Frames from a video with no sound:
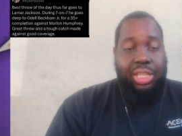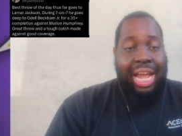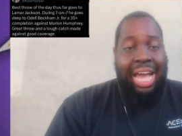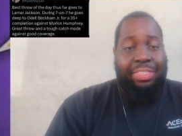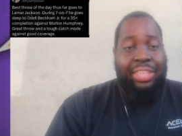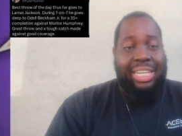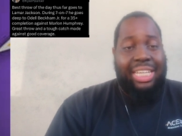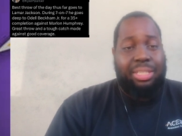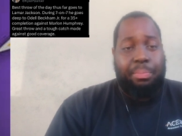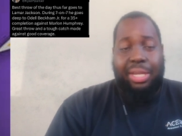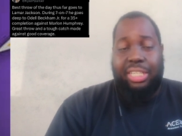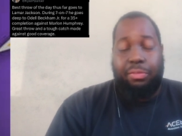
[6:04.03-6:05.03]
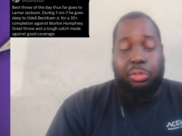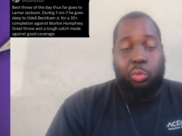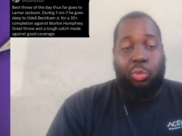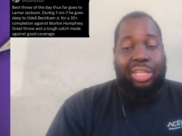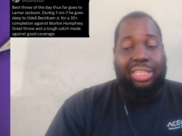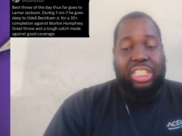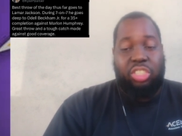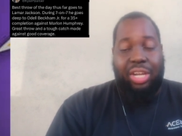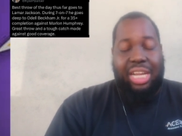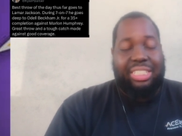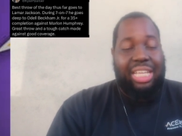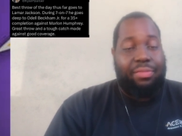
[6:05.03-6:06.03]
I think that's the big difference between this
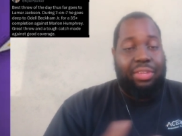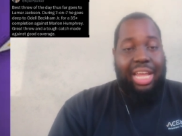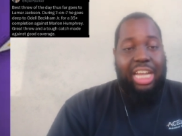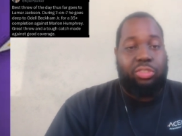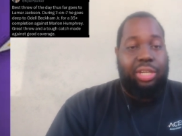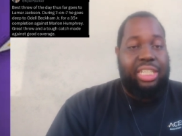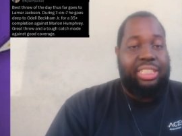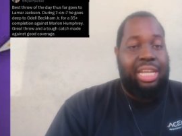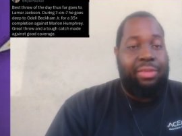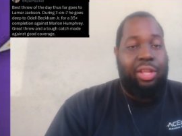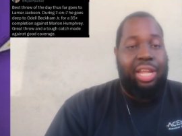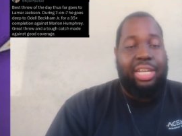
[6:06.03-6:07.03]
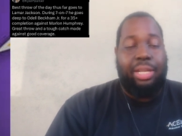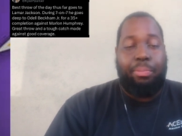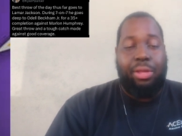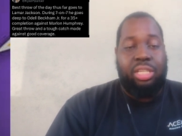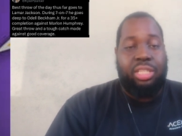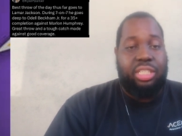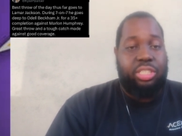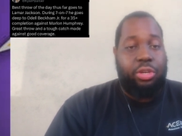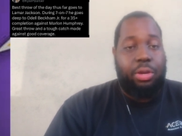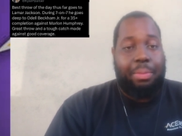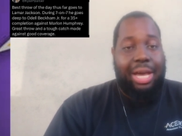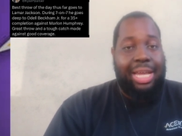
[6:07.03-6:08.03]
training staff and last training staff. They're letting the players listen to
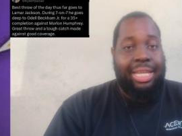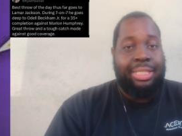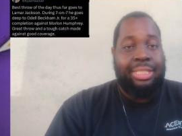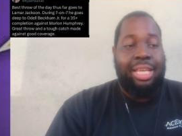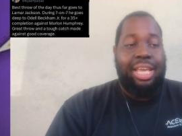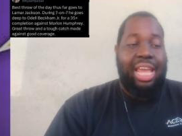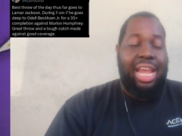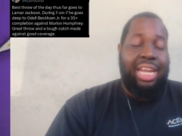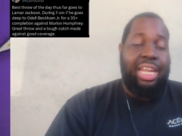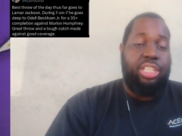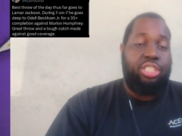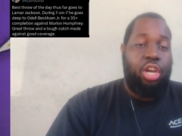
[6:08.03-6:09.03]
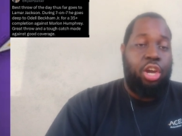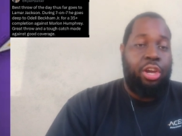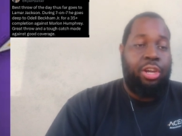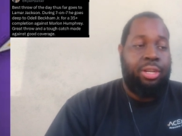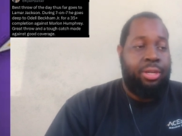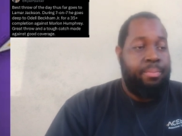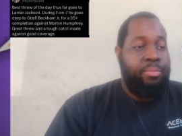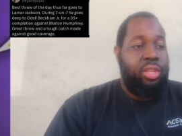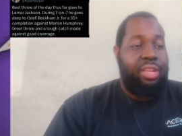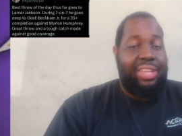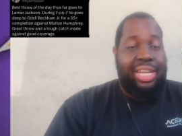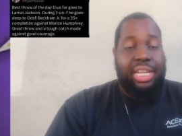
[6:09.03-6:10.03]
their bodies, and in turn,
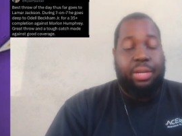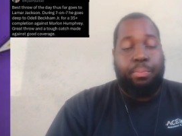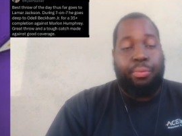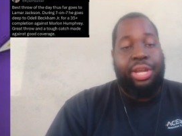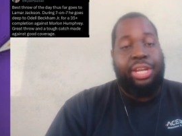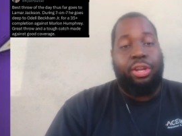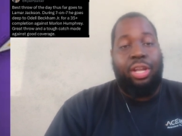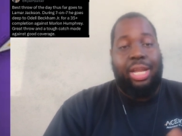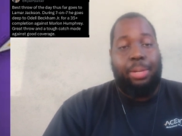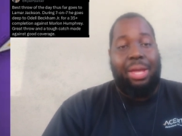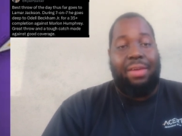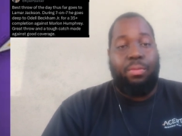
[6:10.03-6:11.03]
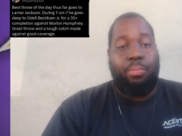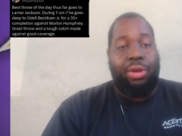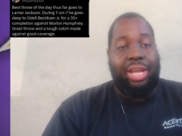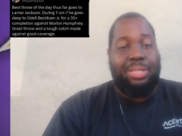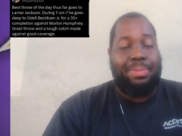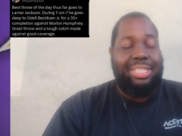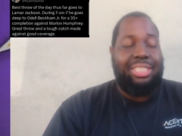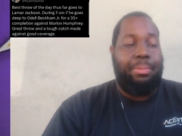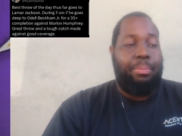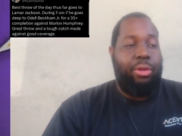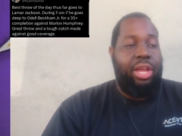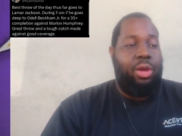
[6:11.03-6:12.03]
if they need a break, they're letting them have a break, especially a
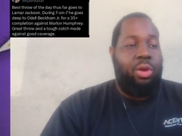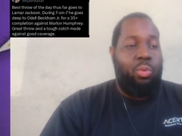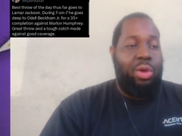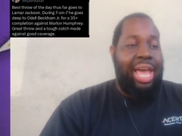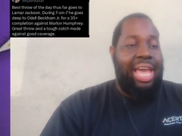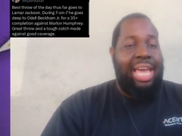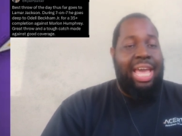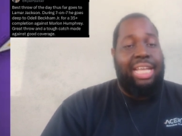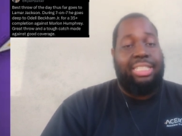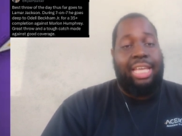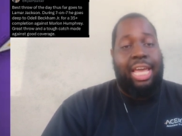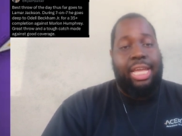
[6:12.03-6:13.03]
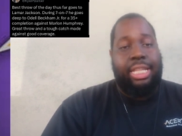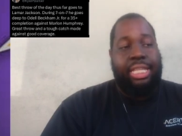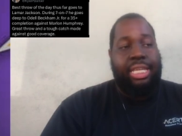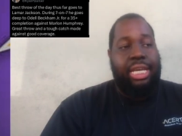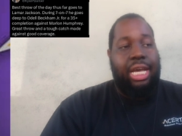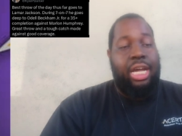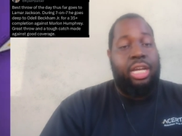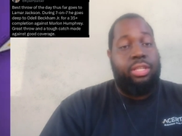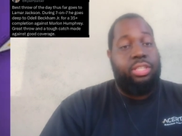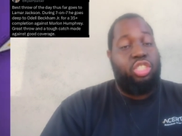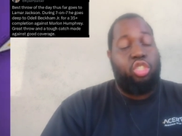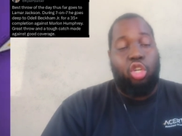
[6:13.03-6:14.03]
player who has had the
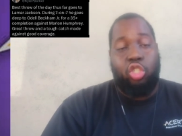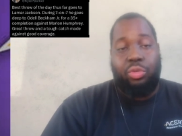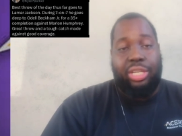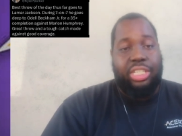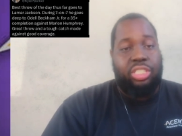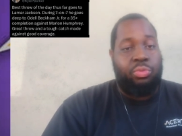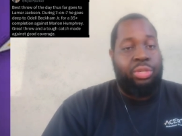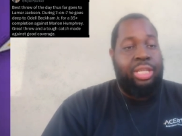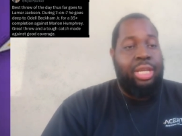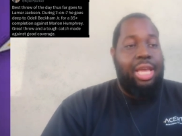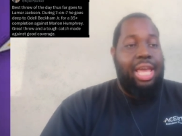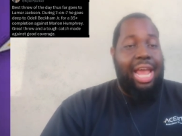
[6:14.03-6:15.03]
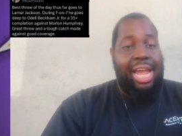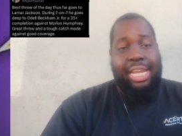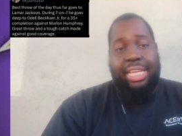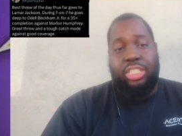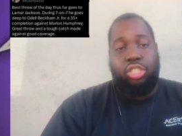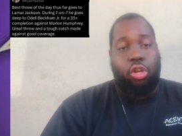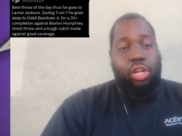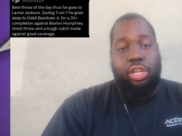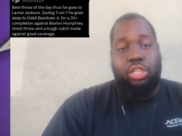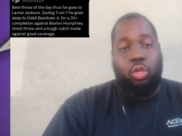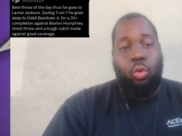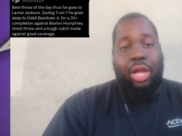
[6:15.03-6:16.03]
surgery history and is 30
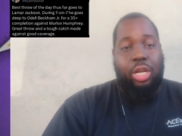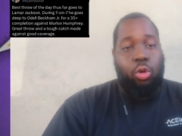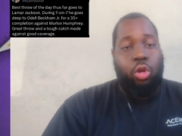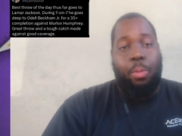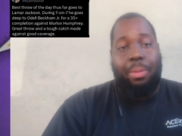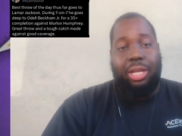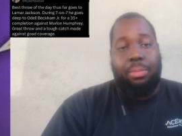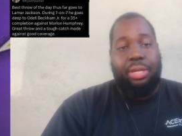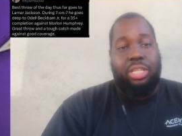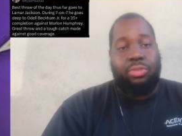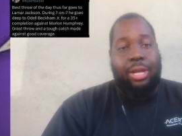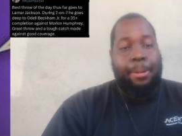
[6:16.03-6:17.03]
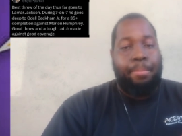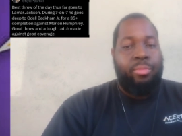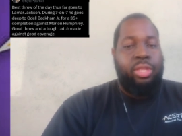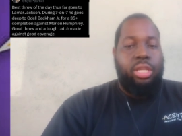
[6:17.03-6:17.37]
years old, like Odell Beckham is, right?